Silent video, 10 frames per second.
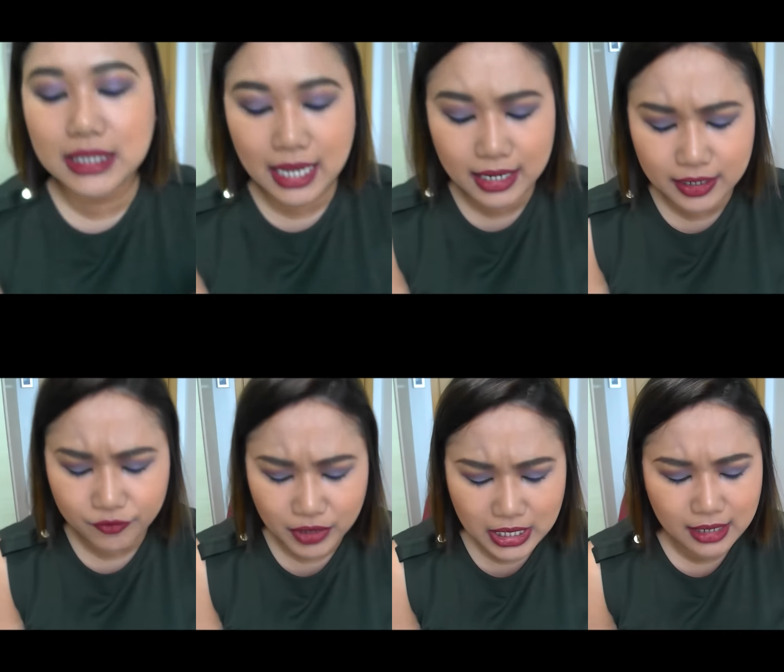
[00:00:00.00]
They are
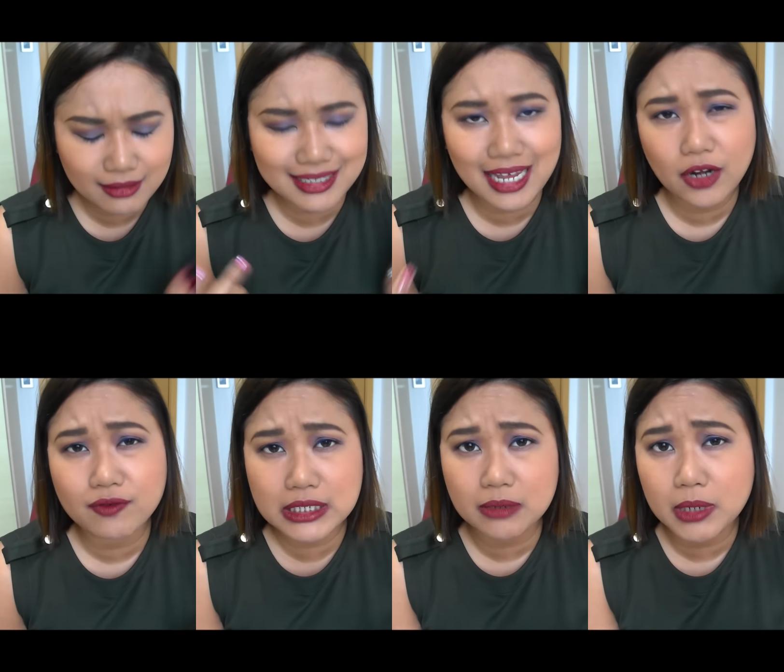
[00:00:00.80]
really kind
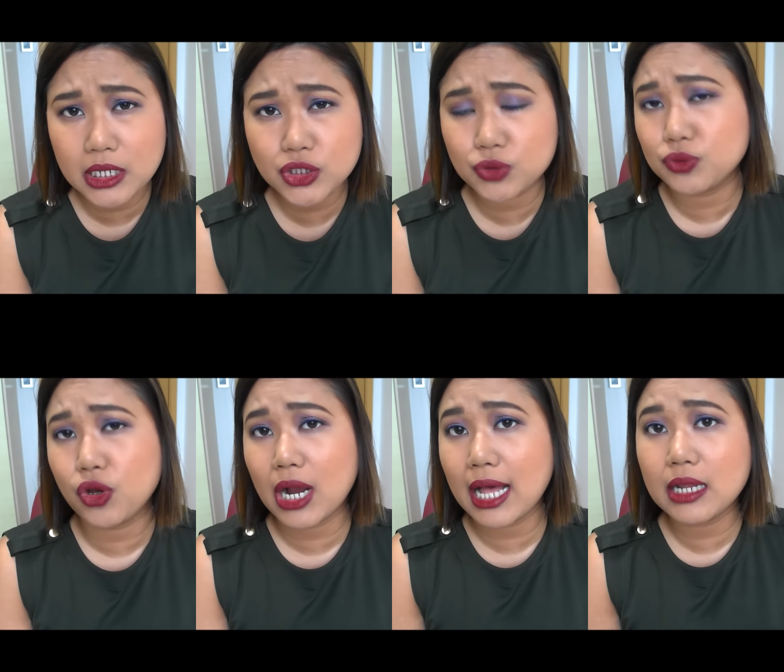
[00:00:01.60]
of similar to
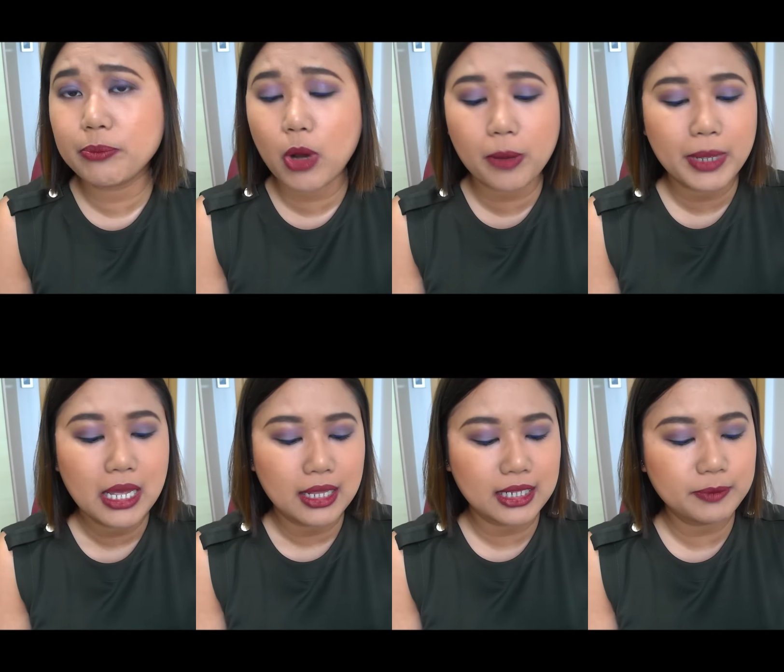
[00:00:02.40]
your Colourpop
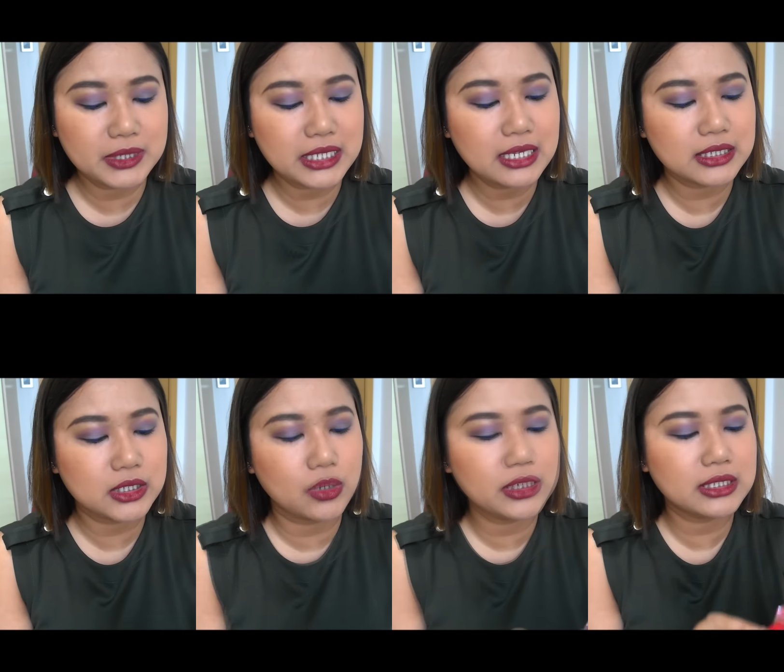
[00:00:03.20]
lipsticks.
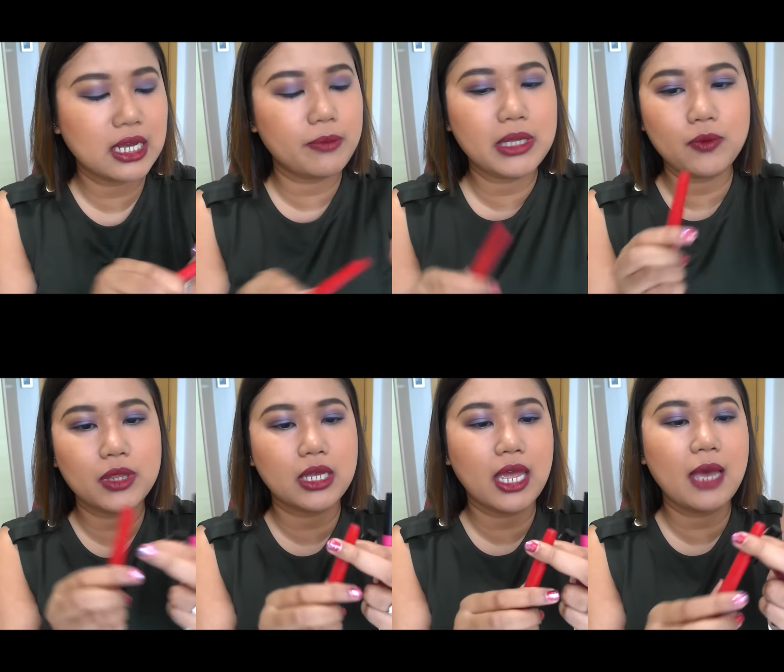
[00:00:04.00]
So they just come in
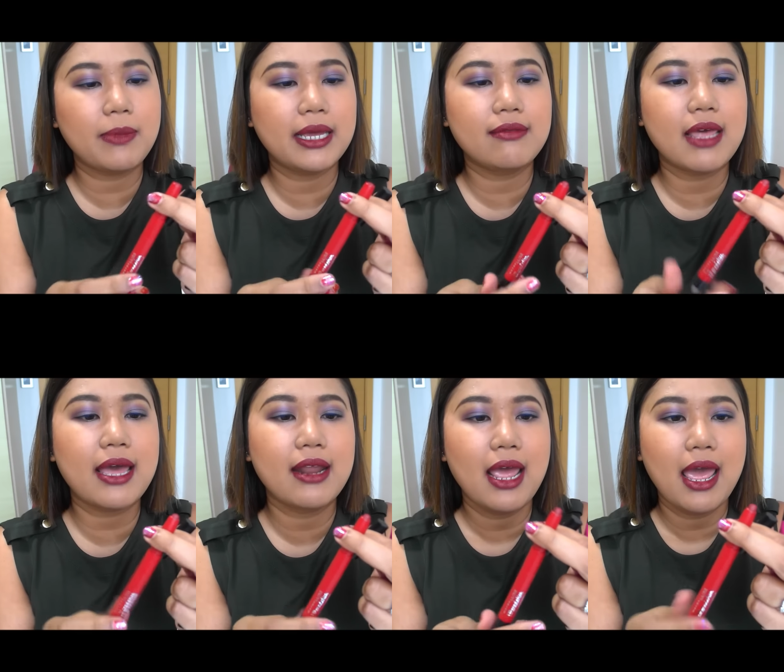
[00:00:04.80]
with a cap like
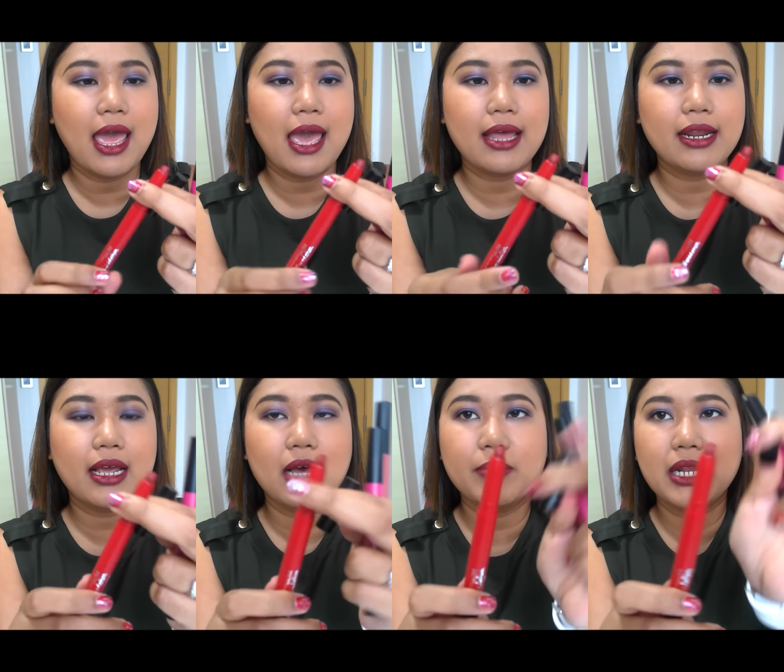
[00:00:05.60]
that and
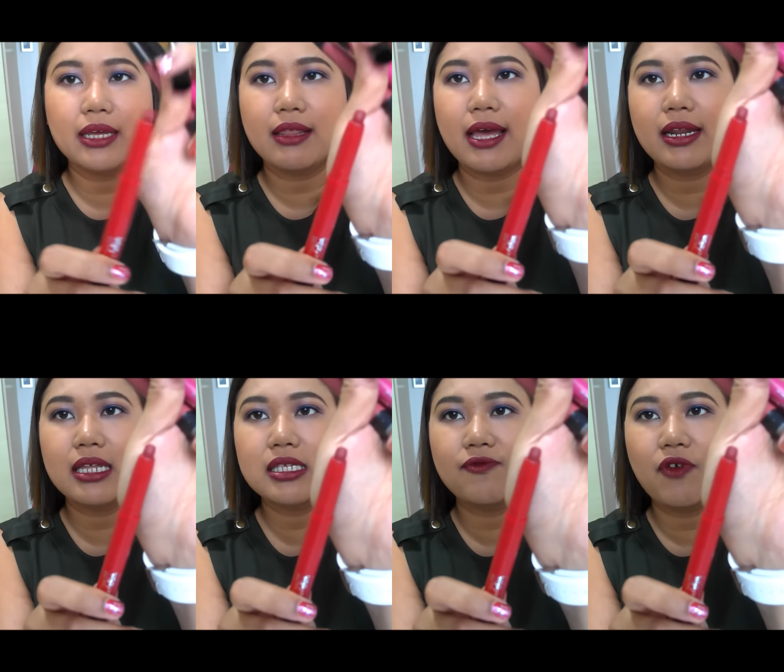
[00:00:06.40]
they come in like that.
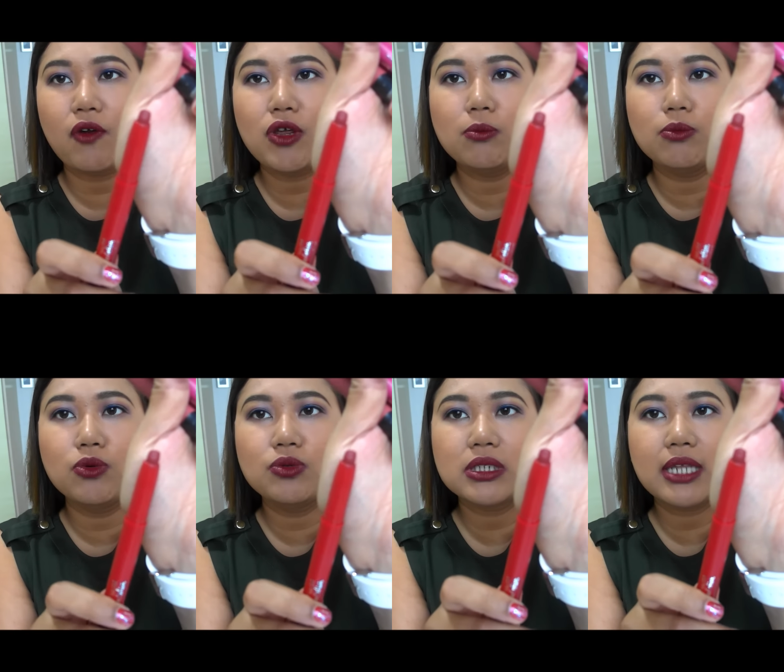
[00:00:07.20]
It's very
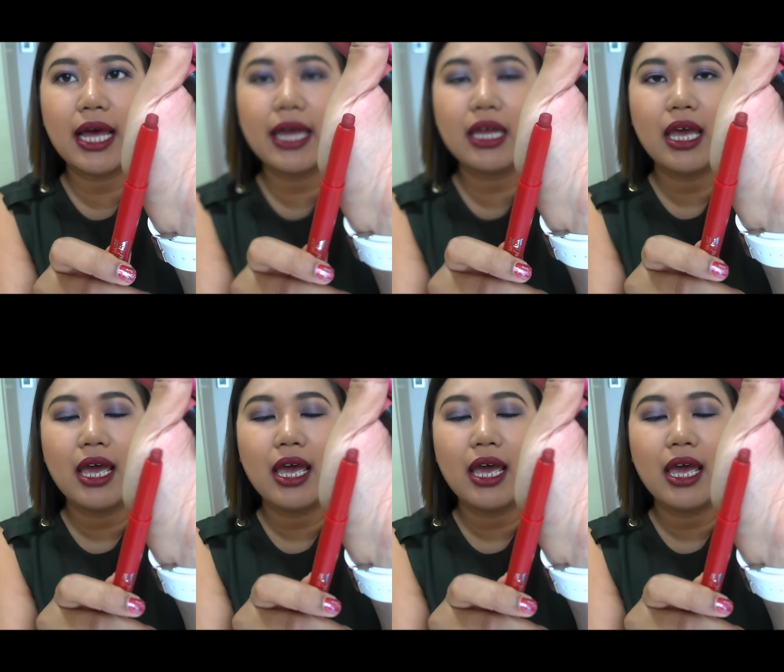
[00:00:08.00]
mousse-like